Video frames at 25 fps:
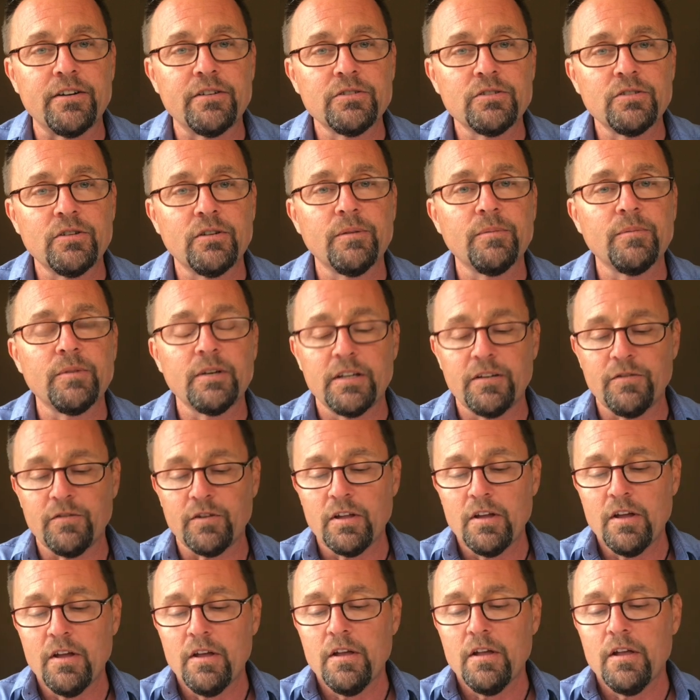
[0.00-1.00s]
So I'm going to
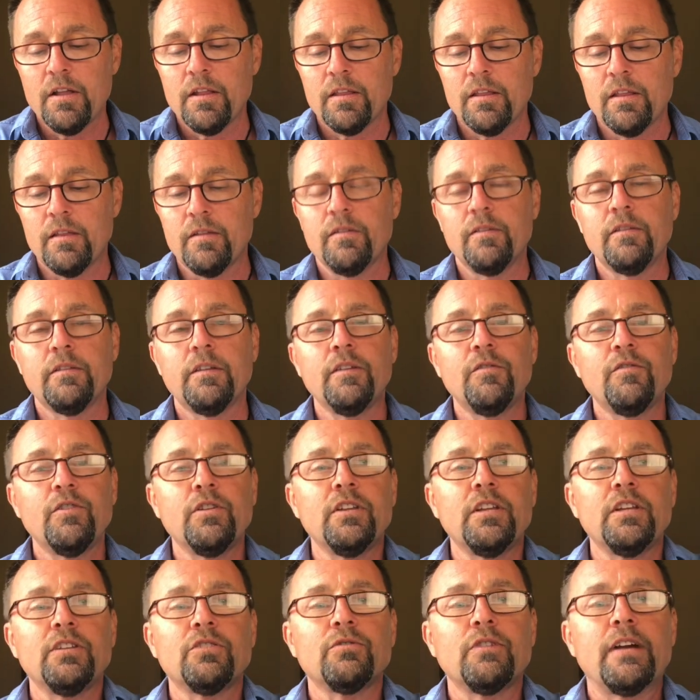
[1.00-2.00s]
give you
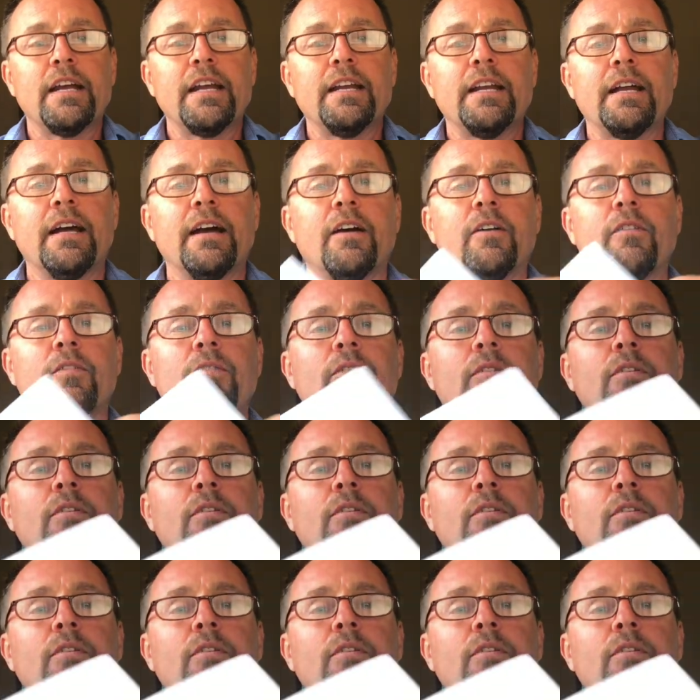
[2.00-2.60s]
these right now.